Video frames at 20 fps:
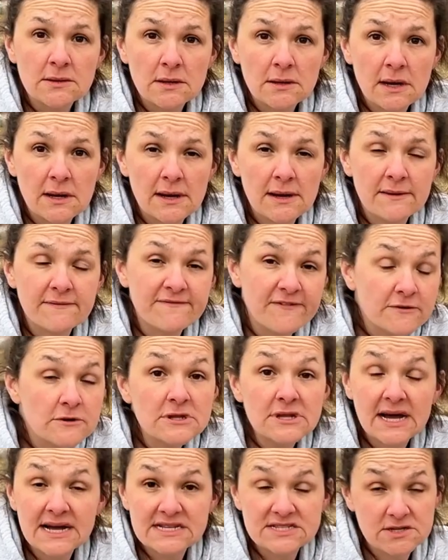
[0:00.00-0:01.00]

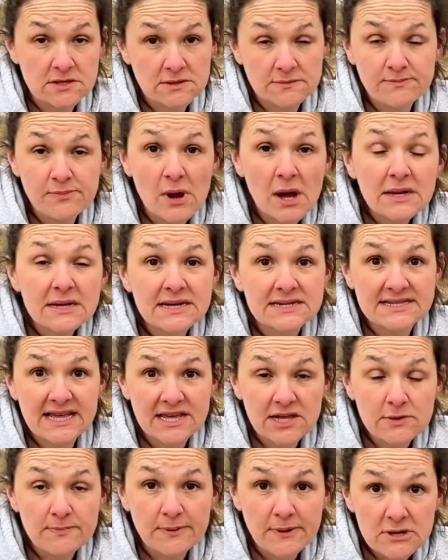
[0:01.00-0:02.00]
fertilizer product that
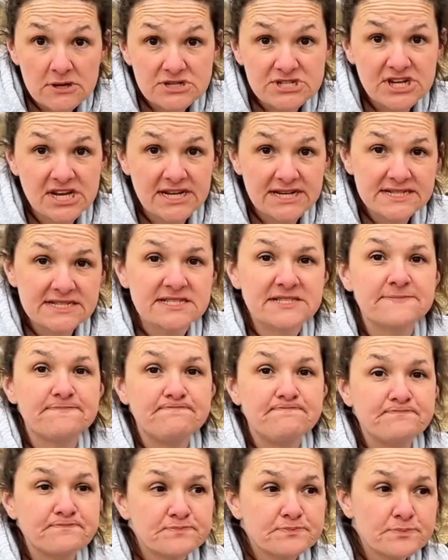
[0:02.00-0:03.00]
you purchase,
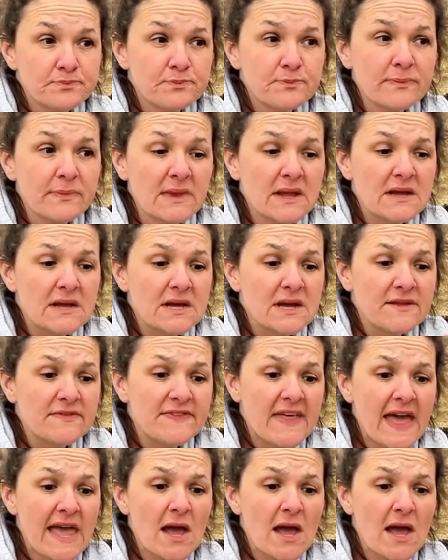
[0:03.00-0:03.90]
they